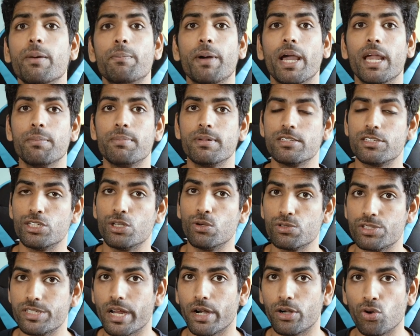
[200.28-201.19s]
the pipe is
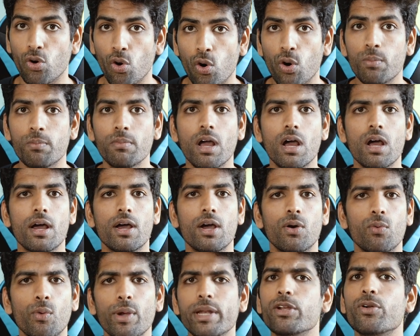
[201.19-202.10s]
used at home
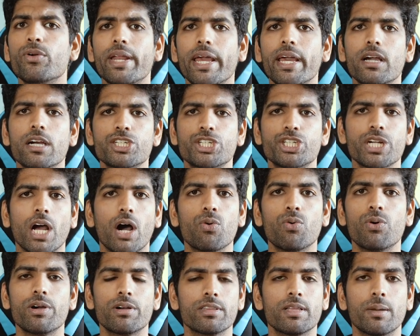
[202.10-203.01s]
when you take a
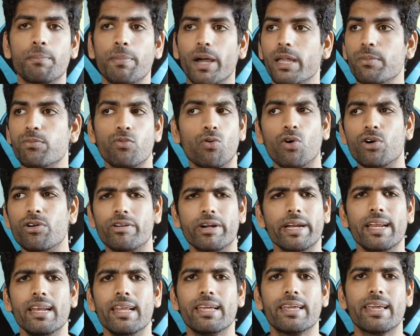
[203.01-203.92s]
shower, the pipe won't really